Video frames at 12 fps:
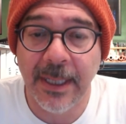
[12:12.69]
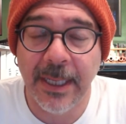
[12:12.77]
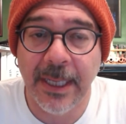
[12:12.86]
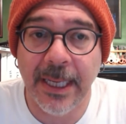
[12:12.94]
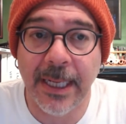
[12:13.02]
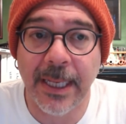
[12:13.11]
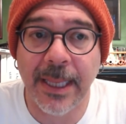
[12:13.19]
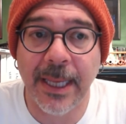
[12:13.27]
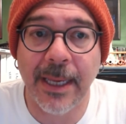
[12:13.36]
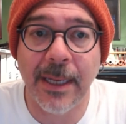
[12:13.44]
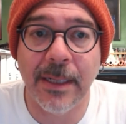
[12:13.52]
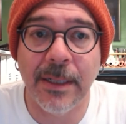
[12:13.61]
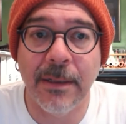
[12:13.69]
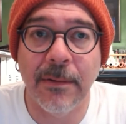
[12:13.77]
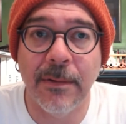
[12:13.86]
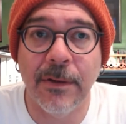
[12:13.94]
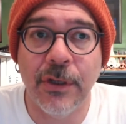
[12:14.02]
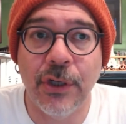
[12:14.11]
And that
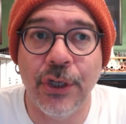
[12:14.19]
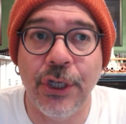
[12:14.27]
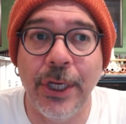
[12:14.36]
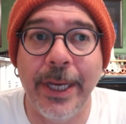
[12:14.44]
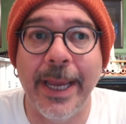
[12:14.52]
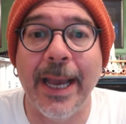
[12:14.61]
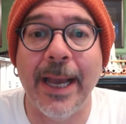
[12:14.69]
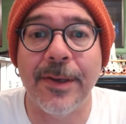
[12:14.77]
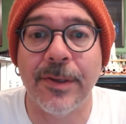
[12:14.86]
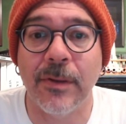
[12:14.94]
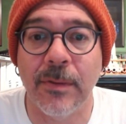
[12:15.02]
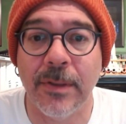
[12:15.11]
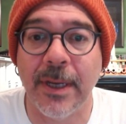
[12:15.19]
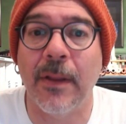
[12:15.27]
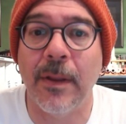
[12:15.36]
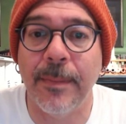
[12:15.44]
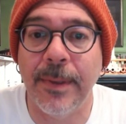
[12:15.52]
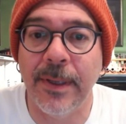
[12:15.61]
she has to
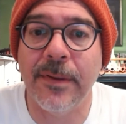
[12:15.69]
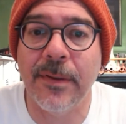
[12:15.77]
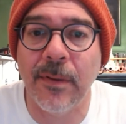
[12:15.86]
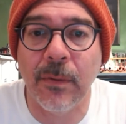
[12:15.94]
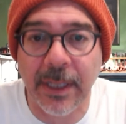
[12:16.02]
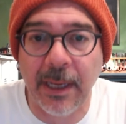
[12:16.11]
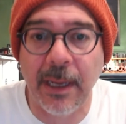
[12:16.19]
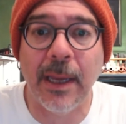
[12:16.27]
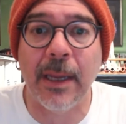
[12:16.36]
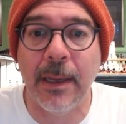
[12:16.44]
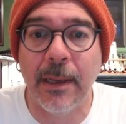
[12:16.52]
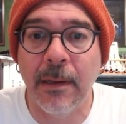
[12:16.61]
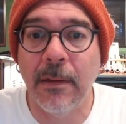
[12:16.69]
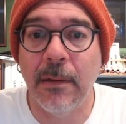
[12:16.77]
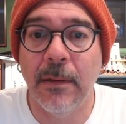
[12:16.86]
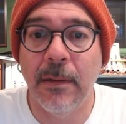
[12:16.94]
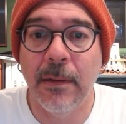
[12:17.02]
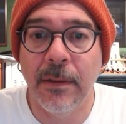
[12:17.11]
tell him it's okay
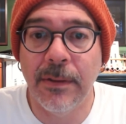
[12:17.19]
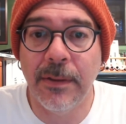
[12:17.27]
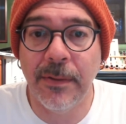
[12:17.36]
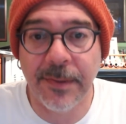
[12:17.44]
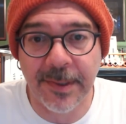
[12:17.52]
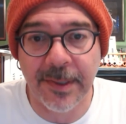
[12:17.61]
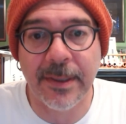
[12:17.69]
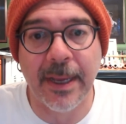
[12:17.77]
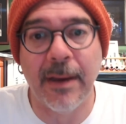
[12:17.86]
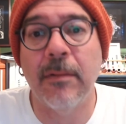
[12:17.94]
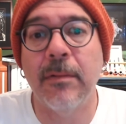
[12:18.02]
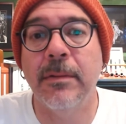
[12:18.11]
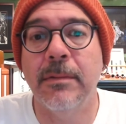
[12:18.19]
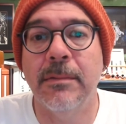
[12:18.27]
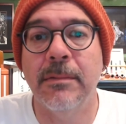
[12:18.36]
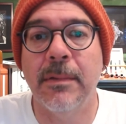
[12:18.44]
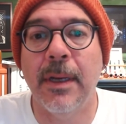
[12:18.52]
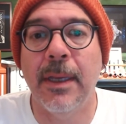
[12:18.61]
to sit down,
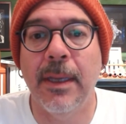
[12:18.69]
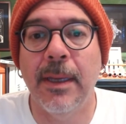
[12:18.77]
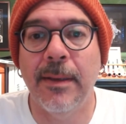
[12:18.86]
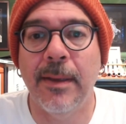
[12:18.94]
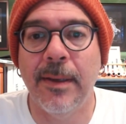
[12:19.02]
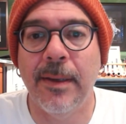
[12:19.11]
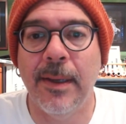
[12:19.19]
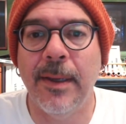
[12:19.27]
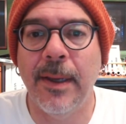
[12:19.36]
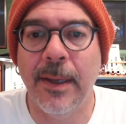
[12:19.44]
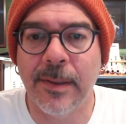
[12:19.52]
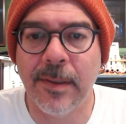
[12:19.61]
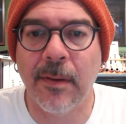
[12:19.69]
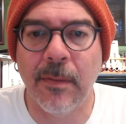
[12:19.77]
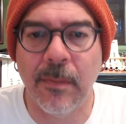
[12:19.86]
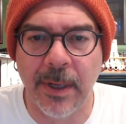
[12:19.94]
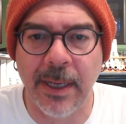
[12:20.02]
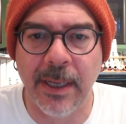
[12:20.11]
right? It, it, it's all
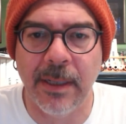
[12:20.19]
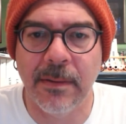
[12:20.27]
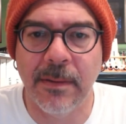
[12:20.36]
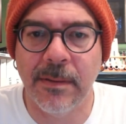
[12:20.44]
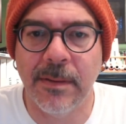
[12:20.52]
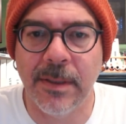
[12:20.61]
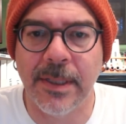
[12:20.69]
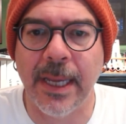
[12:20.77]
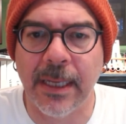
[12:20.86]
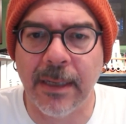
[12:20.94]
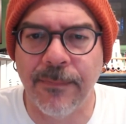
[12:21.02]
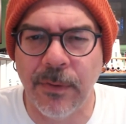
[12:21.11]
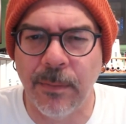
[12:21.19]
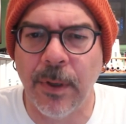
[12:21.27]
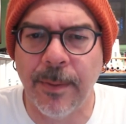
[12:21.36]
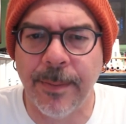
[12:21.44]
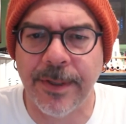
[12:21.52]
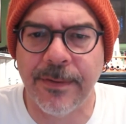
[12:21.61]
right to take a few
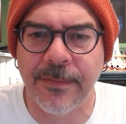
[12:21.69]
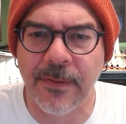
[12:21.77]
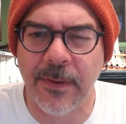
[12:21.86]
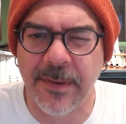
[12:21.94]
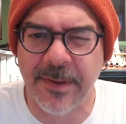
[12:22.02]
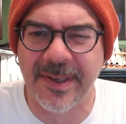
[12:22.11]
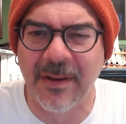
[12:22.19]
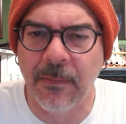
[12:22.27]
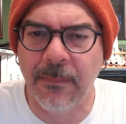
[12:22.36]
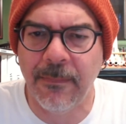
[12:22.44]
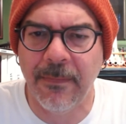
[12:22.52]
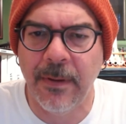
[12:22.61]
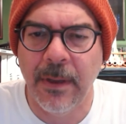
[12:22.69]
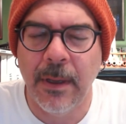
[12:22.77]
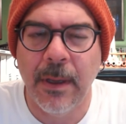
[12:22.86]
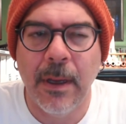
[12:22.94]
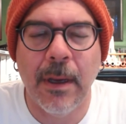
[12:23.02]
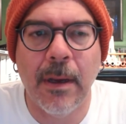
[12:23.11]
moments for yourself.
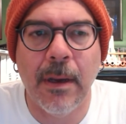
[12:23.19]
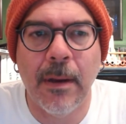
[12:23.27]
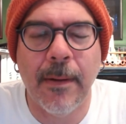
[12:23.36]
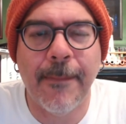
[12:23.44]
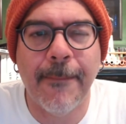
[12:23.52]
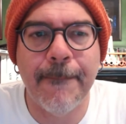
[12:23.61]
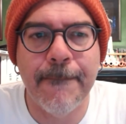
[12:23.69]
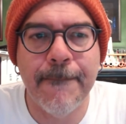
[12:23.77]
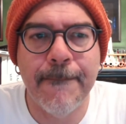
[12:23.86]
Um,